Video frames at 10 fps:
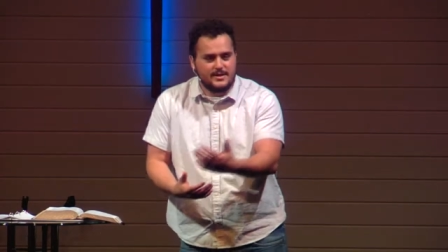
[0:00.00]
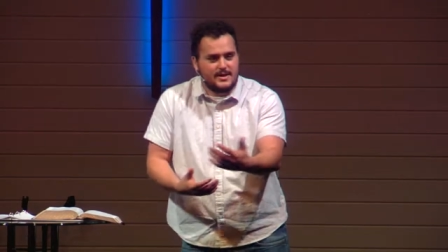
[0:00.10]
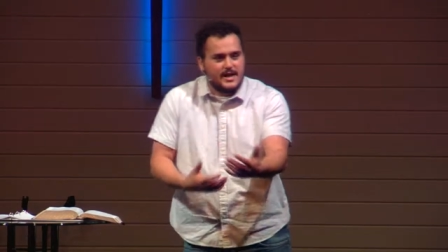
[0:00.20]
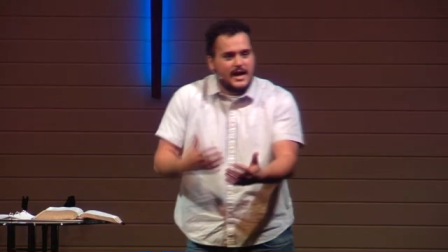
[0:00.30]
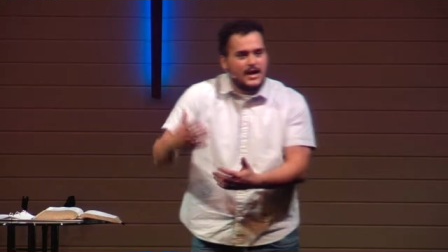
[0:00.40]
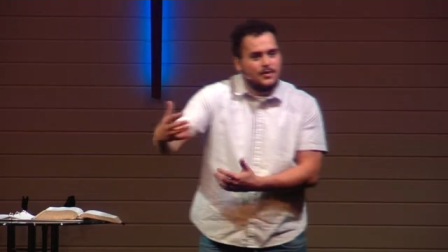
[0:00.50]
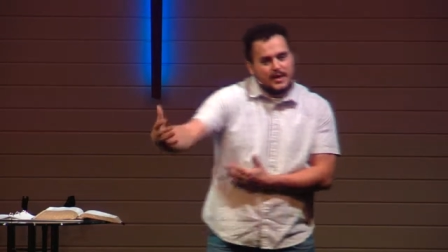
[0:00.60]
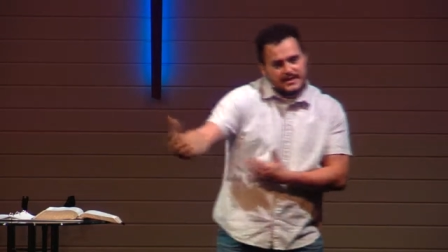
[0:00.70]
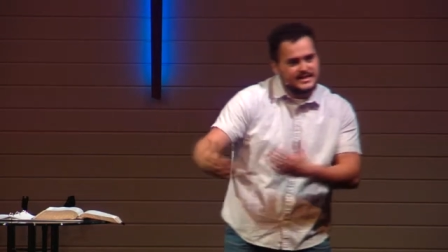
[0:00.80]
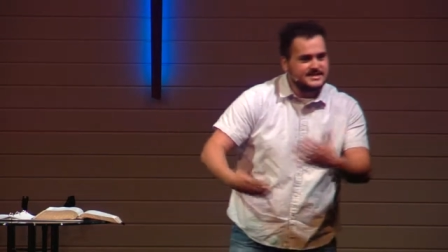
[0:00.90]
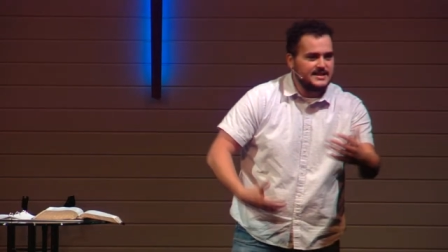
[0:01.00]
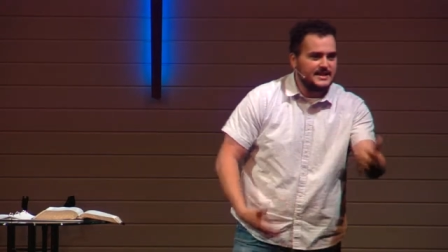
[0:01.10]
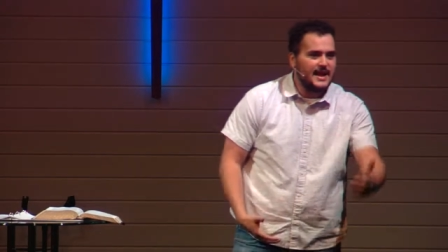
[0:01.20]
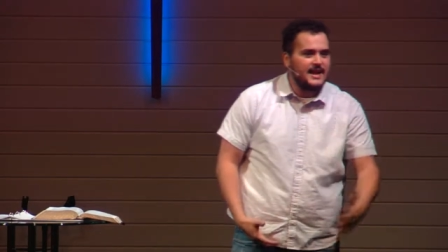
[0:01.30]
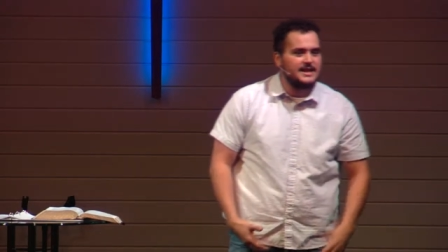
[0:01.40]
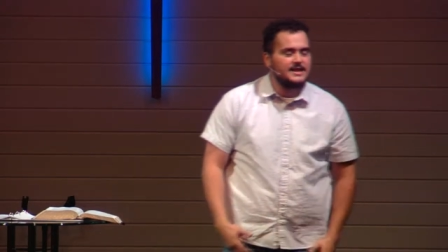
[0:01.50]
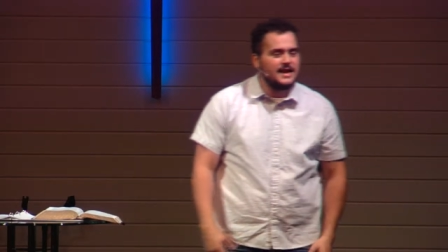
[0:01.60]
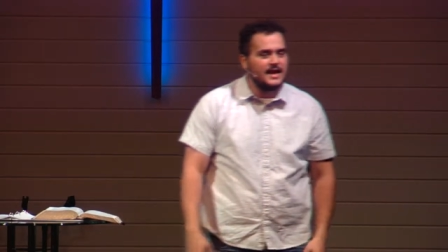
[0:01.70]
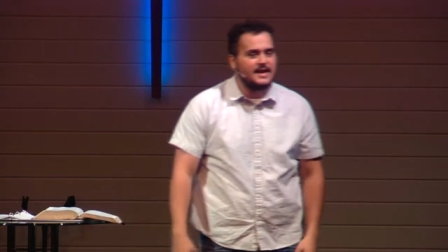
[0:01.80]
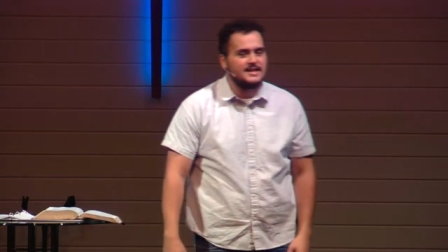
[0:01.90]
and, and, and this and that and
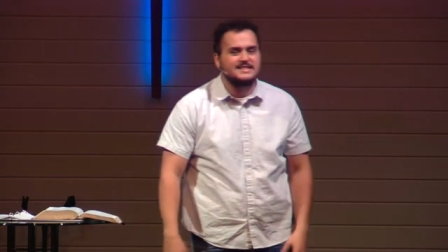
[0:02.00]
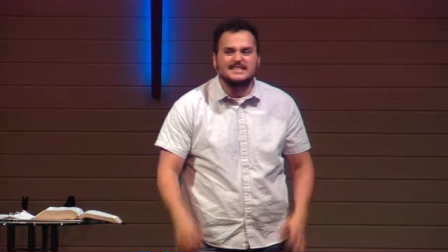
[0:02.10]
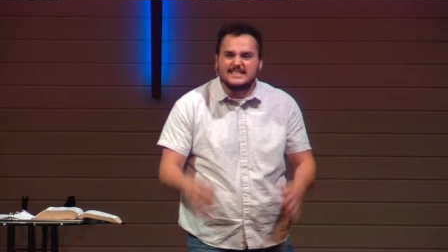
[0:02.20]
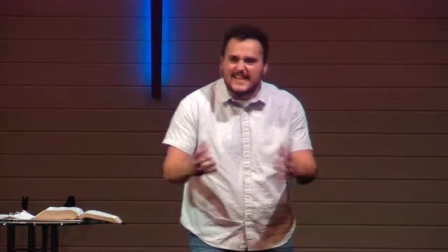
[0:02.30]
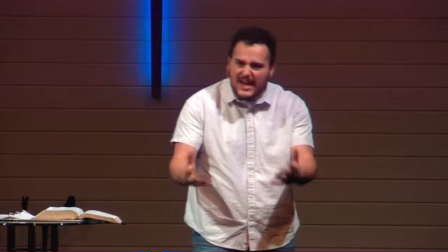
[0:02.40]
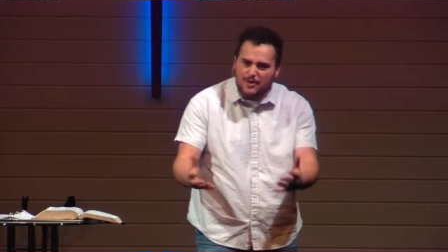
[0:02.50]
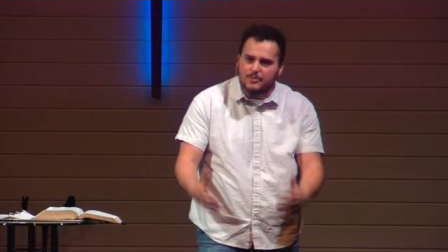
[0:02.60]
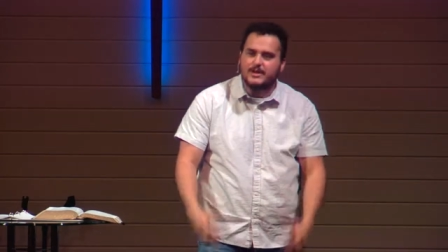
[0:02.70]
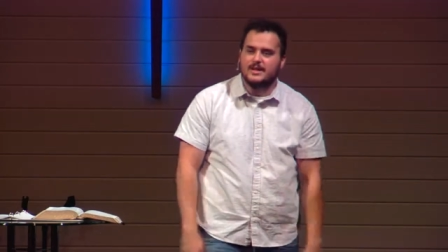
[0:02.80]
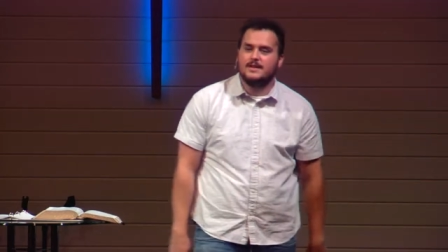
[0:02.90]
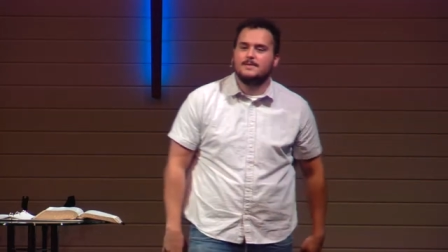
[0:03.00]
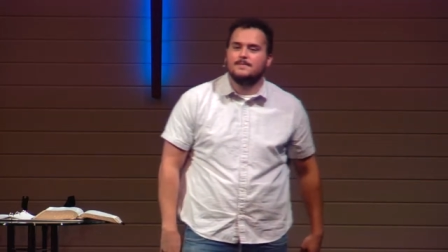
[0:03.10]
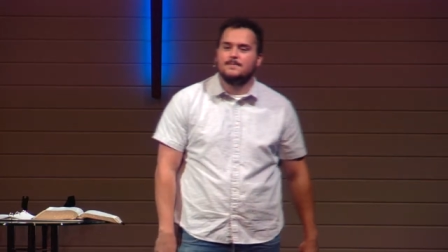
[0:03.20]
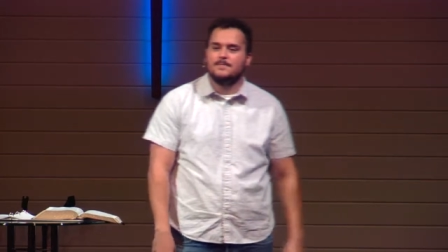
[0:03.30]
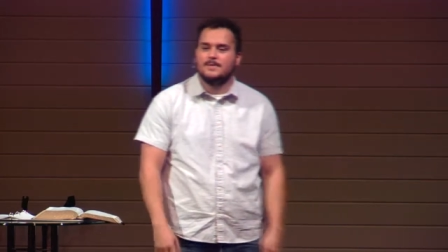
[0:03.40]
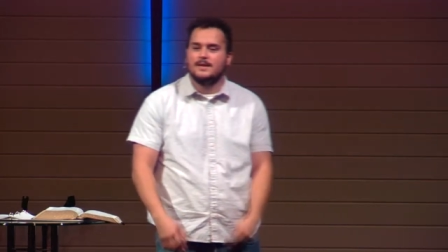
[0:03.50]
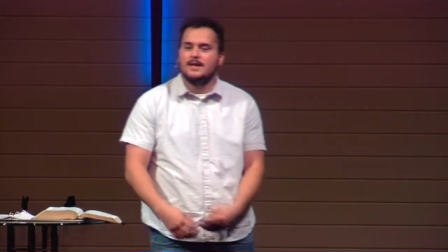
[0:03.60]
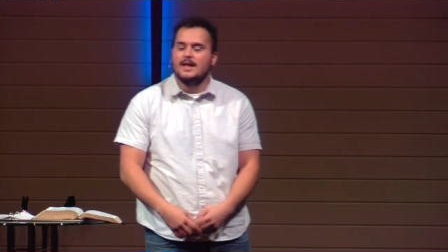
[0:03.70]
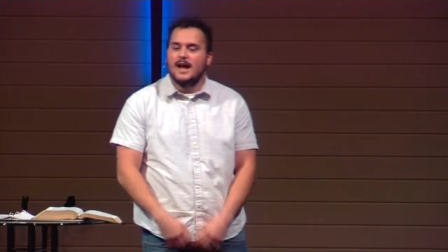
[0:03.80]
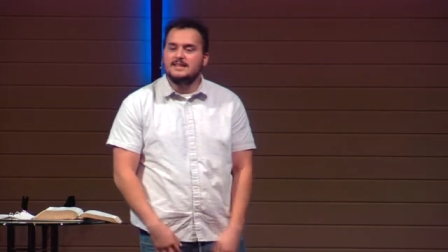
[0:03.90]
that. And it's scary.
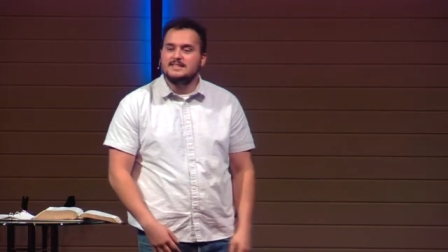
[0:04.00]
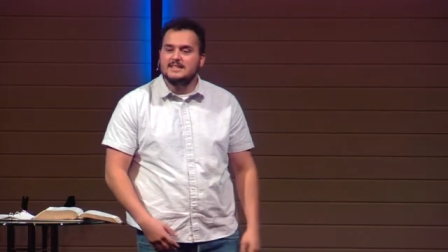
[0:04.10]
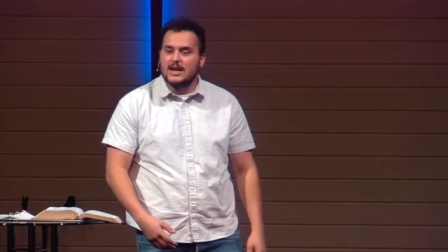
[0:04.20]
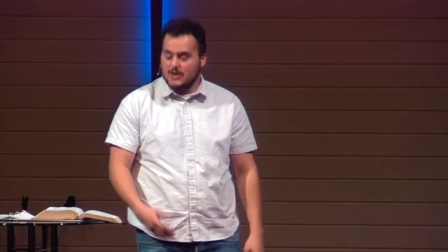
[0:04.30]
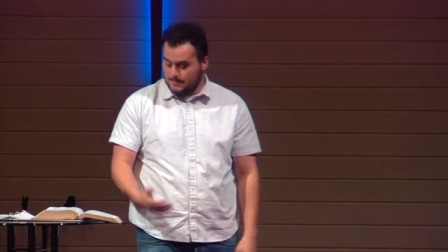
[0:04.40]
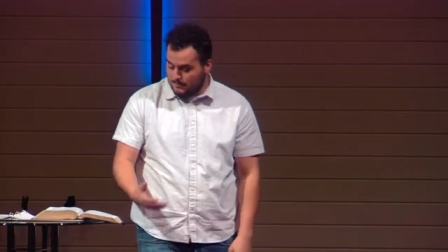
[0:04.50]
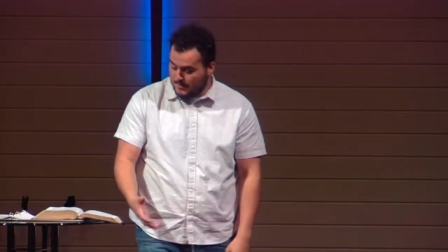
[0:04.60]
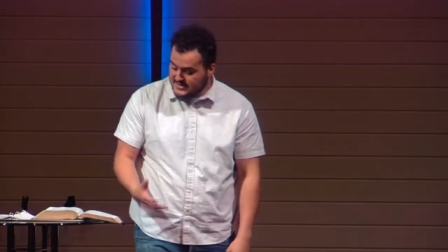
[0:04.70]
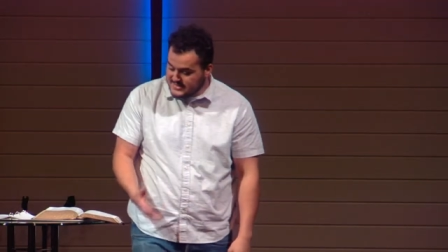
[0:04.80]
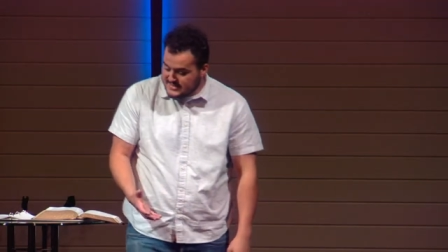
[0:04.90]
It's a scary, it's a